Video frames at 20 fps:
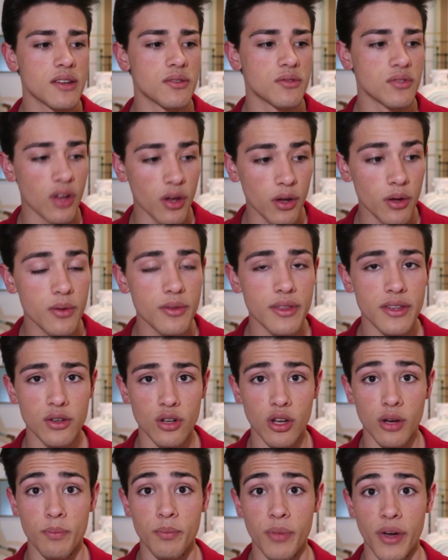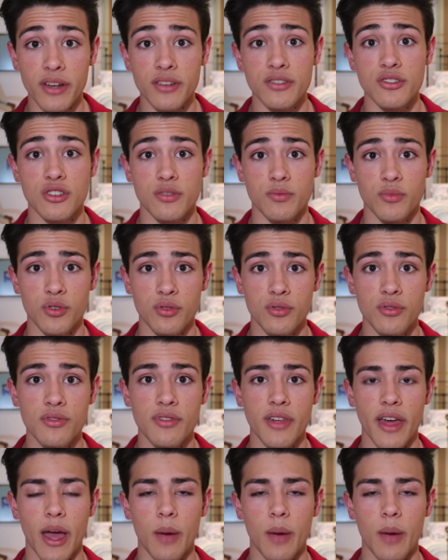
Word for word: No, they're not butter smooth,